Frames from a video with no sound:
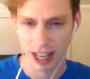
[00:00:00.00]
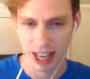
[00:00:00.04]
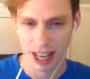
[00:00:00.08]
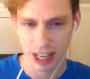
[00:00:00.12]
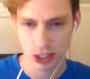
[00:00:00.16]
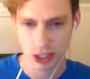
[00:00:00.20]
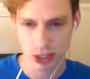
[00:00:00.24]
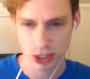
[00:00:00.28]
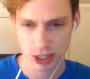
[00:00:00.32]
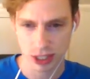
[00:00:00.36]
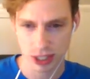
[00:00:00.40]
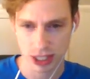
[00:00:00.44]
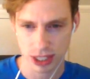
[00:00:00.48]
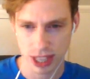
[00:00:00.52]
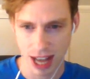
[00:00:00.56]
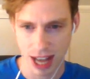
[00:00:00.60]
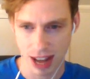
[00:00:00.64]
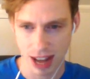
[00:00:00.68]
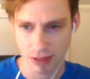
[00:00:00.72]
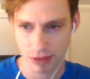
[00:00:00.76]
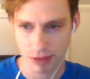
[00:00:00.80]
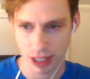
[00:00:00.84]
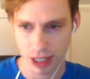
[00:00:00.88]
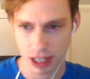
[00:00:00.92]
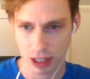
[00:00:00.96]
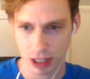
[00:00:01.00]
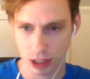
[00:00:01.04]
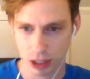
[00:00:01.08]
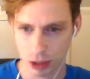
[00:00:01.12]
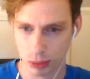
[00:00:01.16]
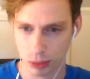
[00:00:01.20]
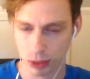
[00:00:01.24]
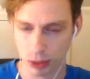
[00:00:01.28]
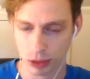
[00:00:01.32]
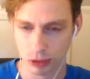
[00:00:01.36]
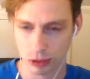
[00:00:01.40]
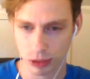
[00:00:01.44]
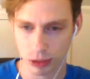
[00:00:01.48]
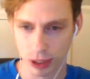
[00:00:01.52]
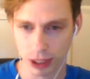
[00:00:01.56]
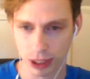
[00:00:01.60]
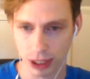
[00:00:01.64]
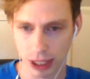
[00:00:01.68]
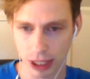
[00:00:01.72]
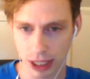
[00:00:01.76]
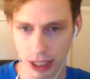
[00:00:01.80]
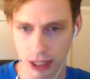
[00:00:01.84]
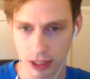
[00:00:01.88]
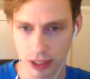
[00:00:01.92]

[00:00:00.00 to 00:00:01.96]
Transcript: It's just not very human friendly.